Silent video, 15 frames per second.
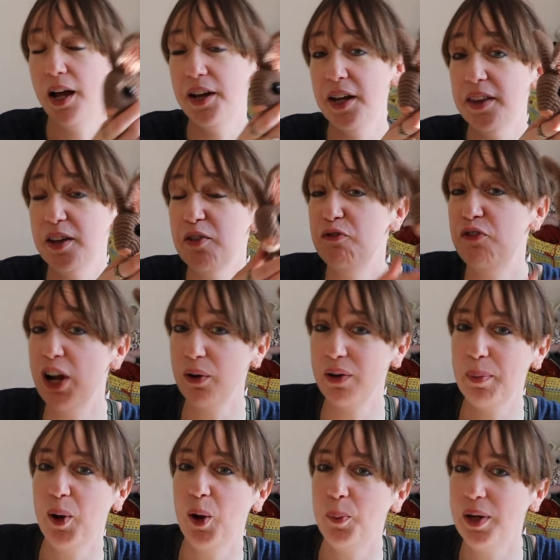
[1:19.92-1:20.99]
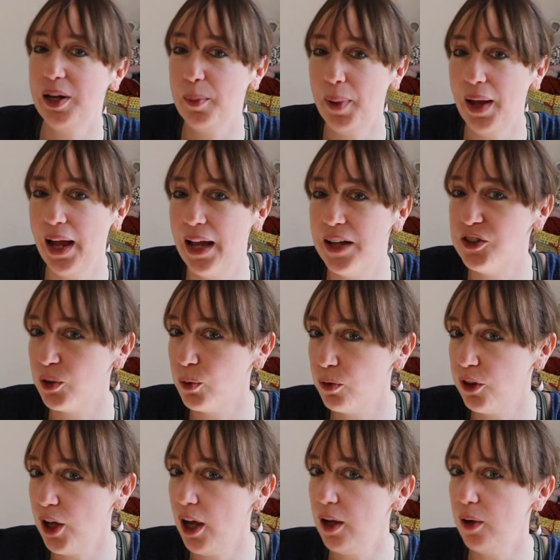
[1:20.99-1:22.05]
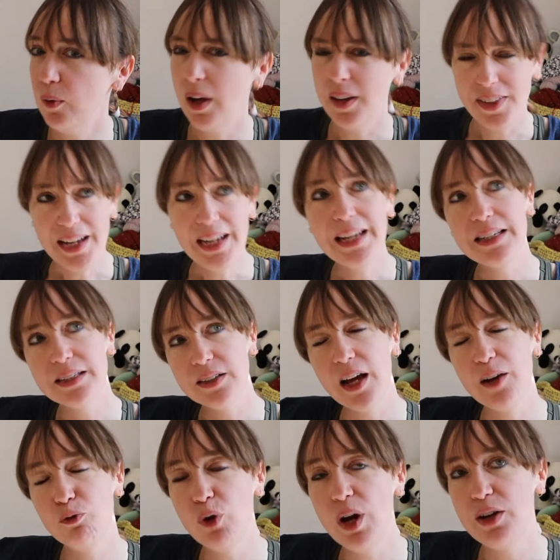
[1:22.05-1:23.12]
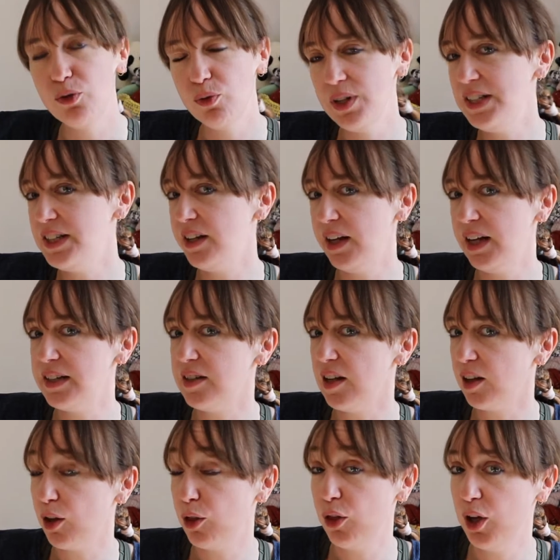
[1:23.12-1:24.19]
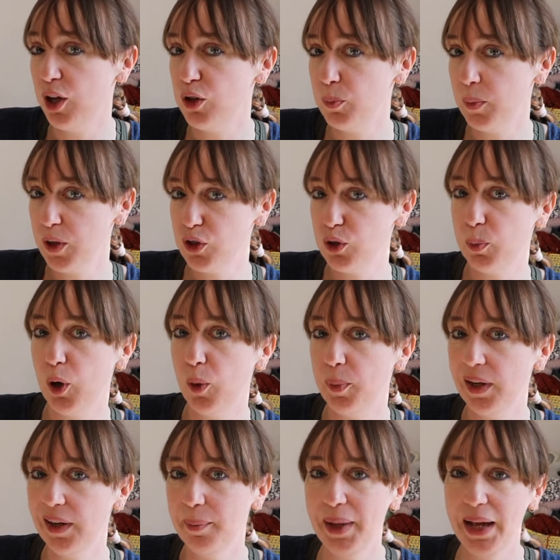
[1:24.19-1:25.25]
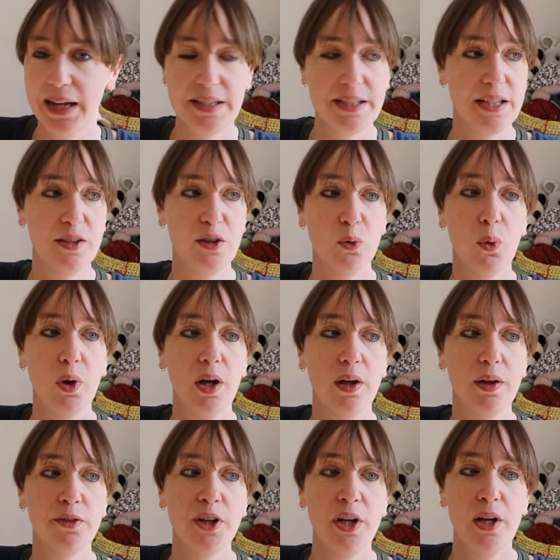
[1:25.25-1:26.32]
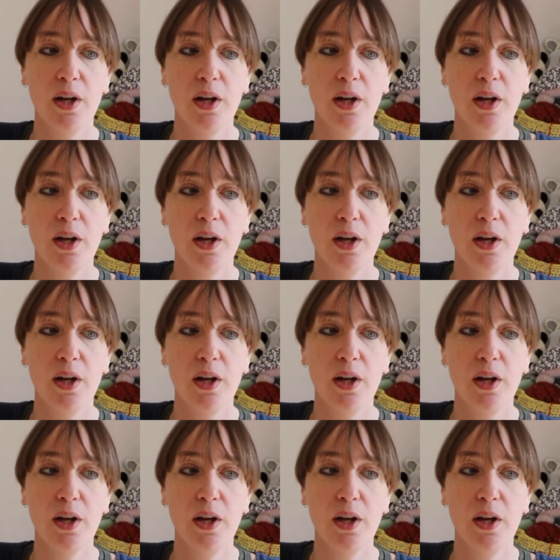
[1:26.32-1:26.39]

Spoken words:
Another very popular pet, although I think I read recently it's like the third most popular pet in the world.